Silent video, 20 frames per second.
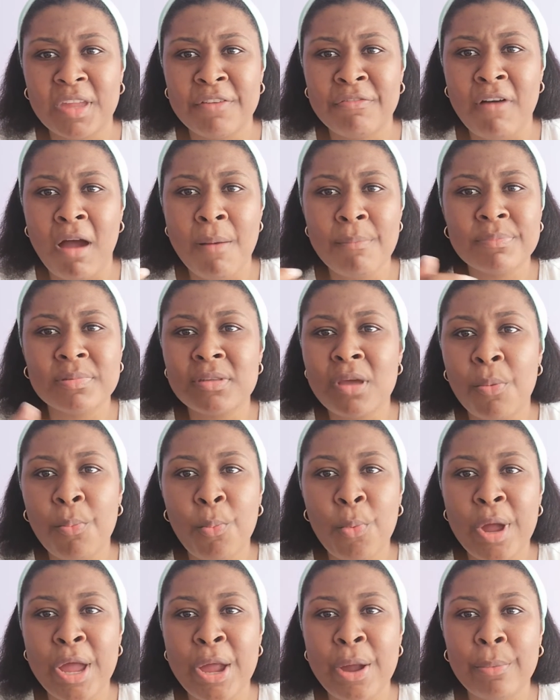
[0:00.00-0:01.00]
if I'm
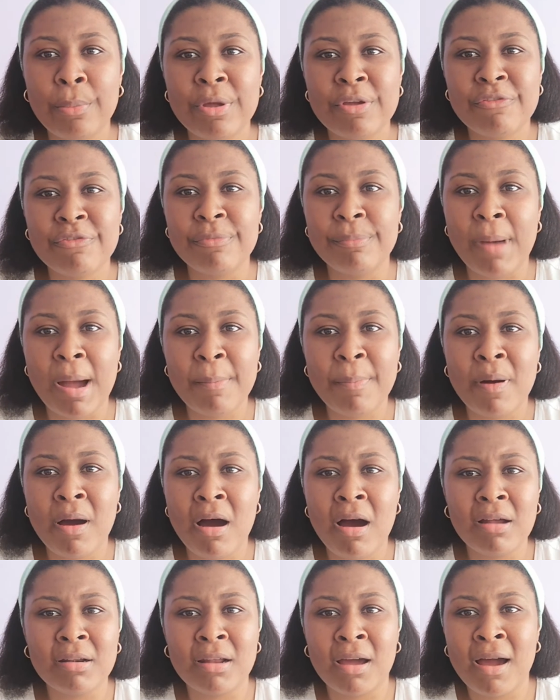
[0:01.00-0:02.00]
somewhere with my
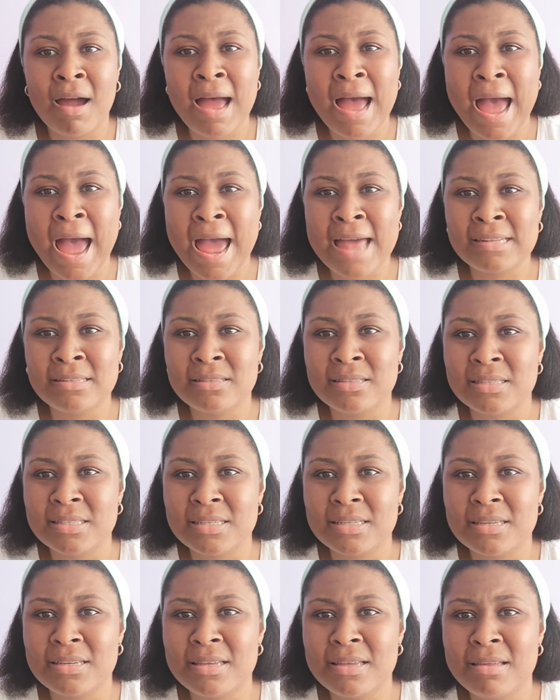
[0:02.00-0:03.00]
partner and
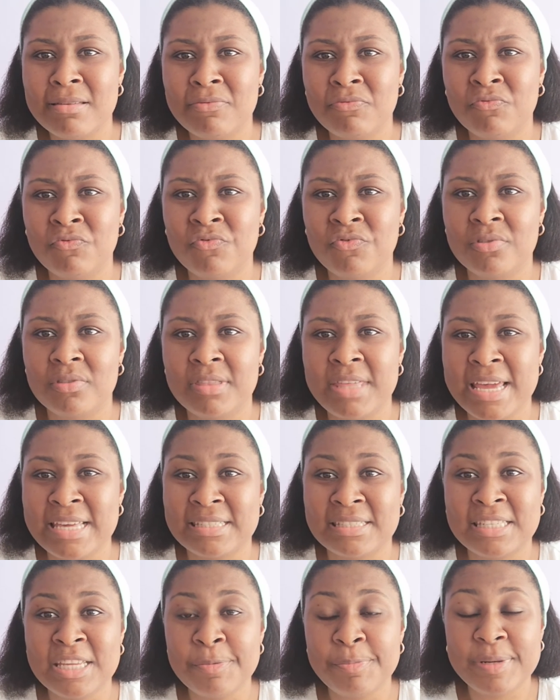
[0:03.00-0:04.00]

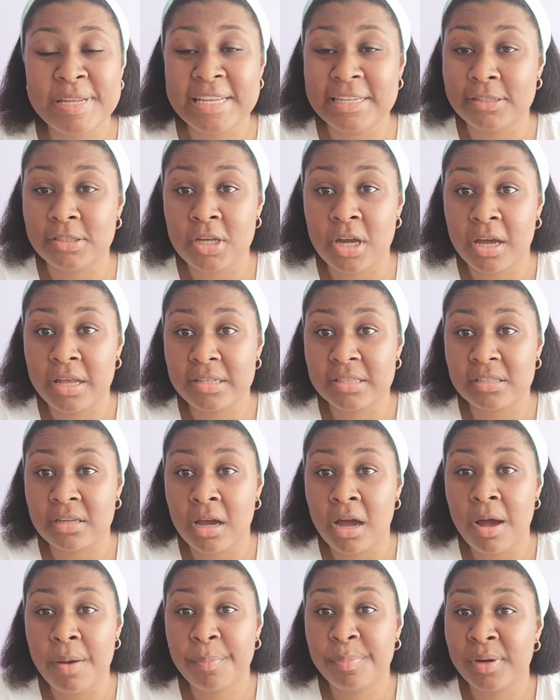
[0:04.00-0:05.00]
their sibling turns
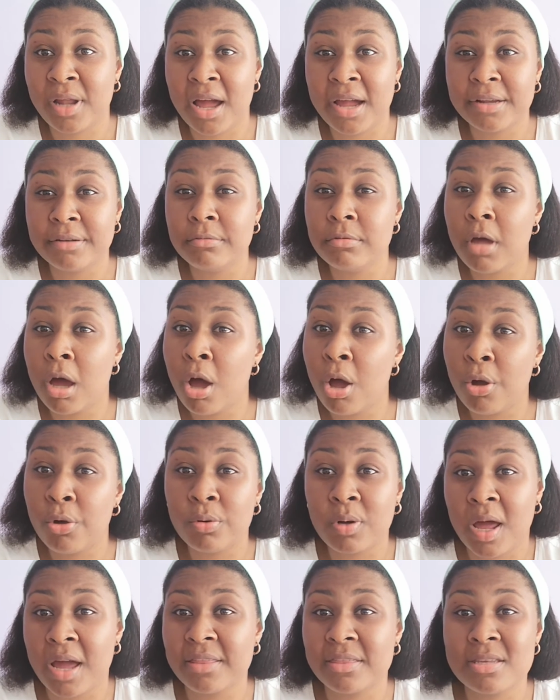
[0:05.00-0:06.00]
up, like,
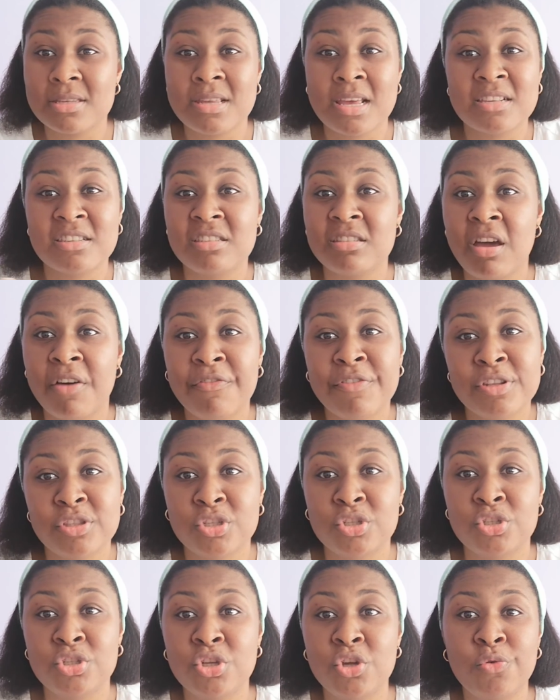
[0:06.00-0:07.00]
no, like, this has
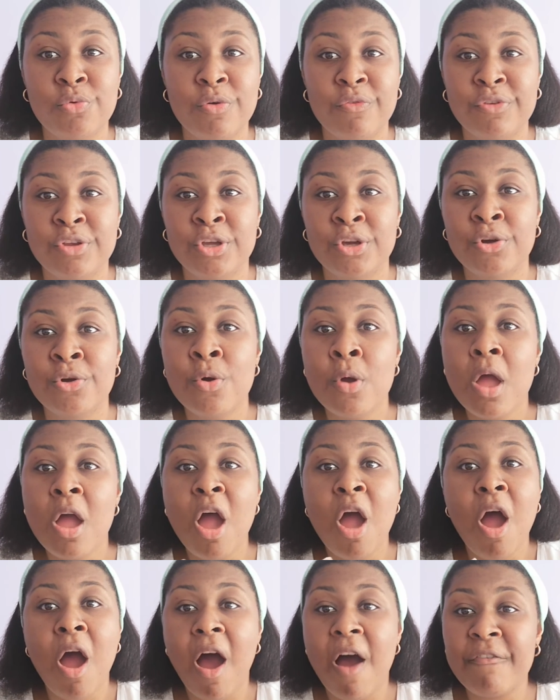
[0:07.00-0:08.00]
nothing to do with you.
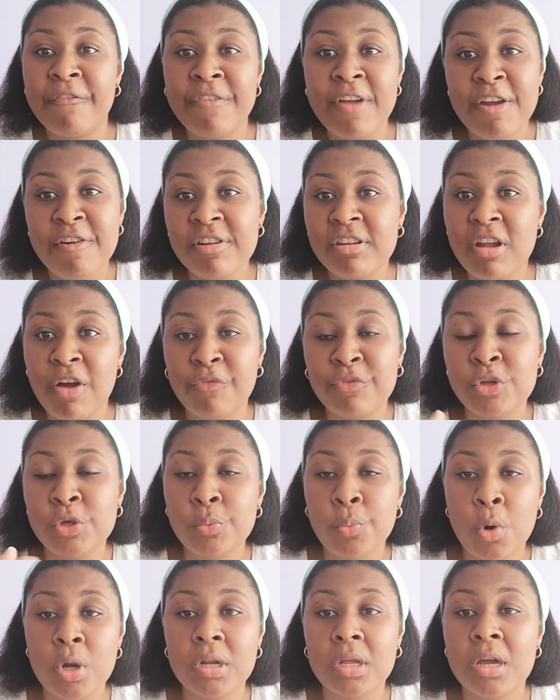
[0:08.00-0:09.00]
Fair enough,
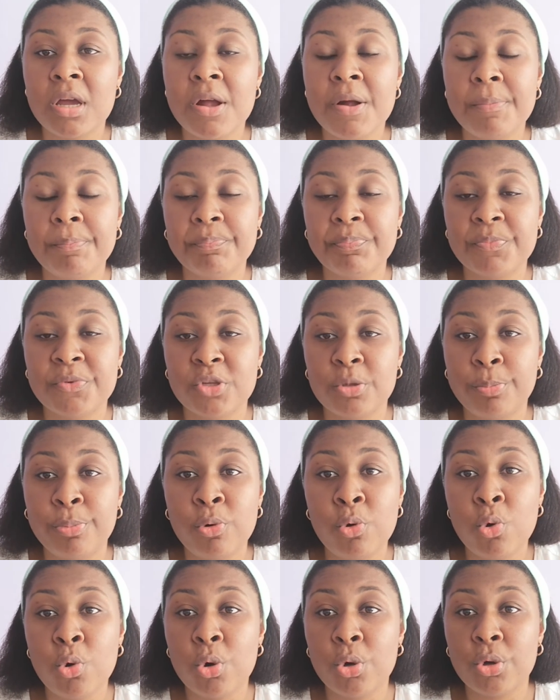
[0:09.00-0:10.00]
you want to
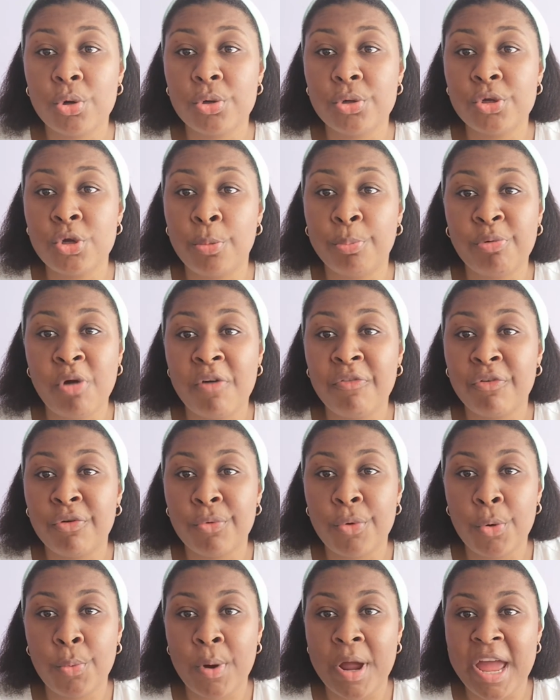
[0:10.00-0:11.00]
support your brother
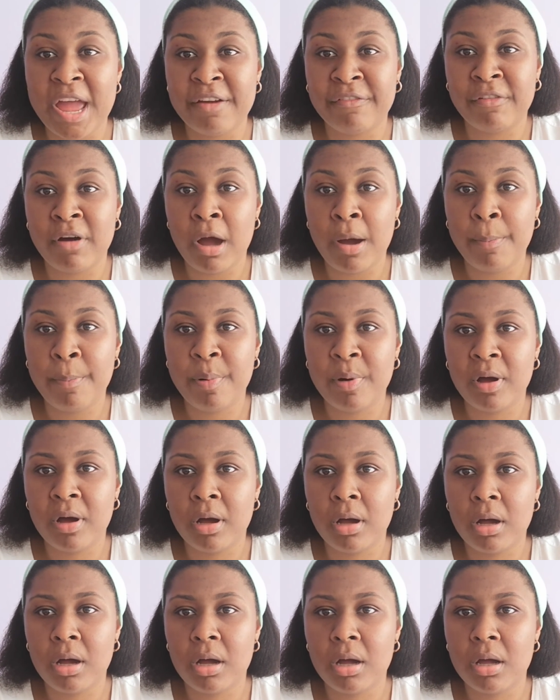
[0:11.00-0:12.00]
or whatever,
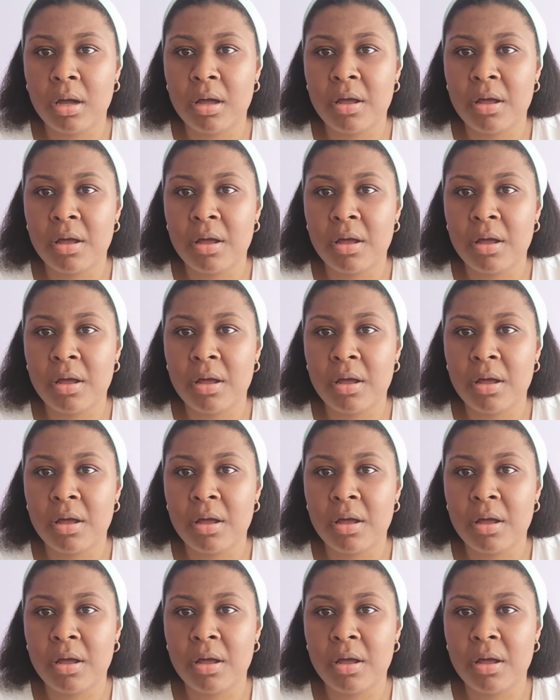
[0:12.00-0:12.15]
but